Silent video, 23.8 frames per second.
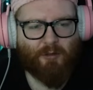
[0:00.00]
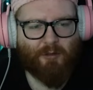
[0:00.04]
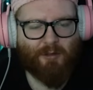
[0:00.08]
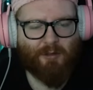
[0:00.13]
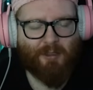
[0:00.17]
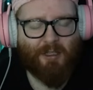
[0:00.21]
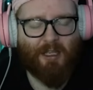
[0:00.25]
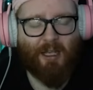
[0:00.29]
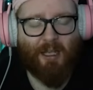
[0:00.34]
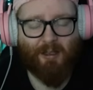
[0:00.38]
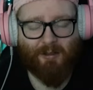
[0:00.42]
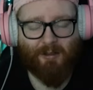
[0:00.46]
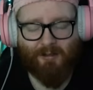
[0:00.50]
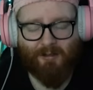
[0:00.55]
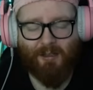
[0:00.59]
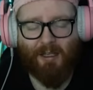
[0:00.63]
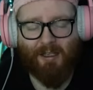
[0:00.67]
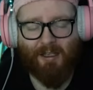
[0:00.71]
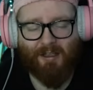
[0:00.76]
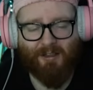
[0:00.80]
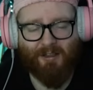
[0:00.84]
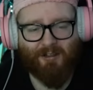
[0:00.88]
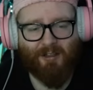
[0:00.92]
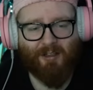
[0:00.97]
Yeah,
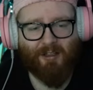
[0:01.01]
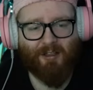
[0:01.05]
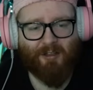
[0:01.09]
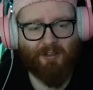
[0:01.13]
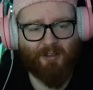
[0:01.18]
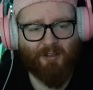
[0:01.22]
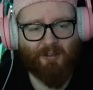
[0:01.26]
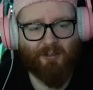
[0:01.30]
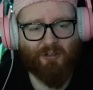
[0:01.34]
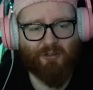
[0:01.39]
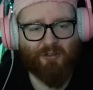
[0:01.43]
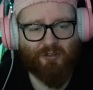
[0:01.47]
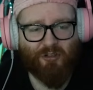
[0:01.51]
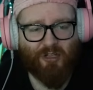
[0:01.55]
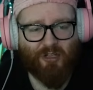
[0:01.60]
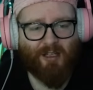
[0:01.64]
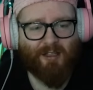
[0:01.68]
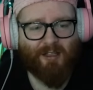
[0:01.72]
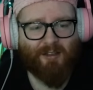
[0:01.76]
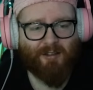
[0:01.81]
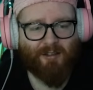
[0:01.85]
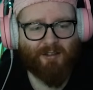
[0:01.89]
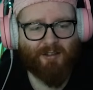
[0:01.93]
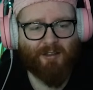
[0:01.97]
lazy and
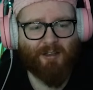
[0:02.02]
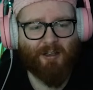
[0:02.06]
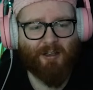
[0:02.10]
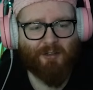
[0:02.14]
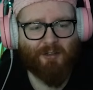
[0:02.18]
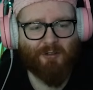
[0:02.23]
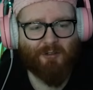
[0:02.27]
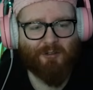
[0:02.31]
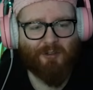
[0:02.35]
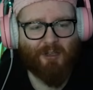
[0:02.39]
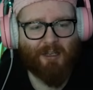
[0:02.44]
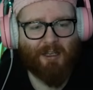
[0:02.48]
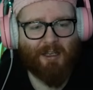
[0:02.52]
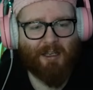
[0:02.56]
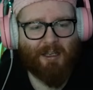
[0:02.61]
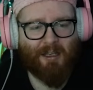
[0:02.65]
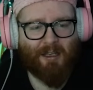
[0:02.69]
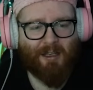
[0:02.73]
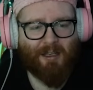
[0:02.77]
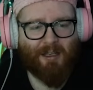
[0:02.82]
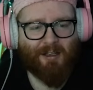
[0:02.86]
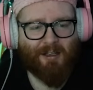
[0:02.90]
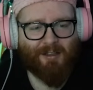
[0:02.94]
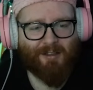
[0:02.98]
shit, and just like
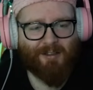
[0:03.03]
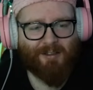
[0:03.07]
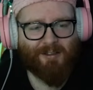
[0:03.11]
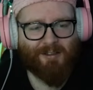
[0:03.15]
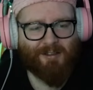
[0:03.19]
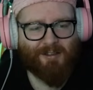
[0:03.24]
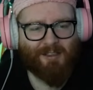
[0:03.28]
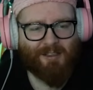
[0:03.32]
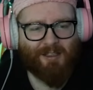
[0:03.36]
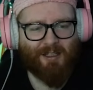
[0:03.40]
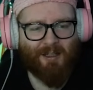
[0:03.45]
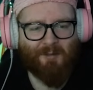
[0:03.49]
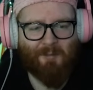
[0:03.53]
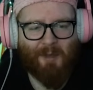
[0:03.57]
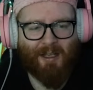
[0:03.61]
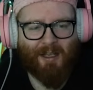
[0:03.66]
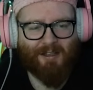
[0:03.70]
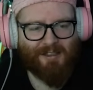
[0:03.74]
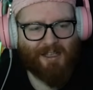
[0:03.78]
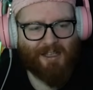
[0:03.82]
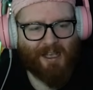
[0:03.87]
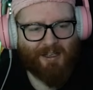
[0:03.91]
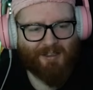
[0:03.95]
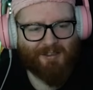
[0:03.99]
Cindy
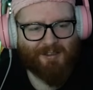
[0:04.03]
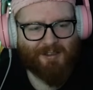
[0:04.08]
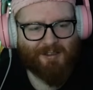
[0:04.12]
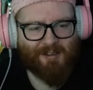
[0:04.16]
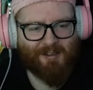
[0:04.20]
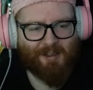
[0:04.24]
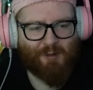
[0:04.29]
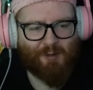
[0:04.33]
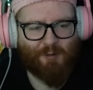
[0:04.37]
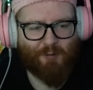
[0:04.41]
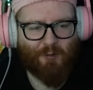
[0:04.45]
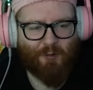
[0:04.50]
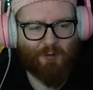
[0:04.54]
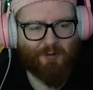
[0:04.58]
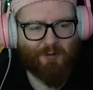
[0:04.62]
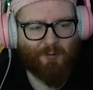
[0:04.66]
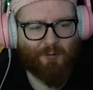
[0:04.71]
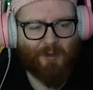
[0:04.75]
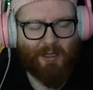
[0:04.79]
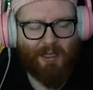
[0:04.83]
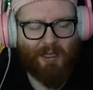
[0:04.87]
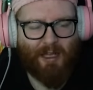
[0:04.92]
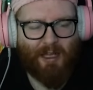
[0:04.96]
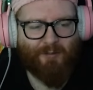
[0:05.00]
makes exorcist roars
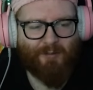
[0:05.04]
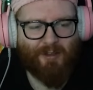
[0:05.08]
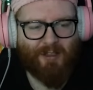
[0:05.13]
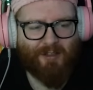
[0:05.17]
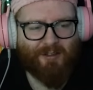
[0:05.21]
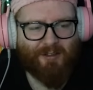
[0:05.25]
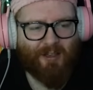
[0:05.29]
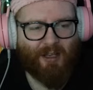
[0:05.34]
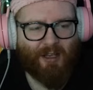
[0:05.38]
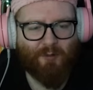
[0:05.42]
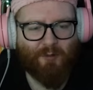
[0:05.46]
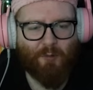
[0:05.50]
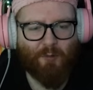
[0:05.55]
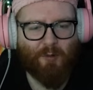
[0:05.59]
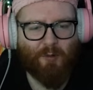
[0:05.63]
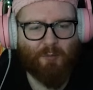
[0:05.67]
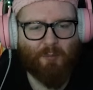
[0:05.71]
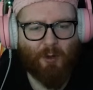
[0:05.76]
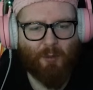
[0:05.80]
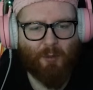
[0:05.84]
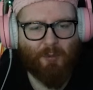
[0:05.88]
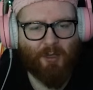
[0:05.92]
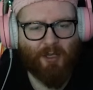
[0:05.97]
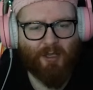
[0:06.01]
while having sex with
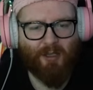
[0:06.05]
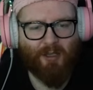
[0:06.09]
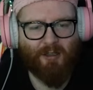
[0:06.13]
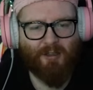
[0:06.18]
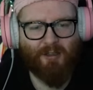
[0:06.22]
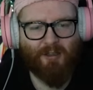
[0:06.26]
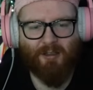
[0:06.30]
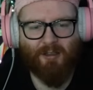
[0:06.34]
Bobby.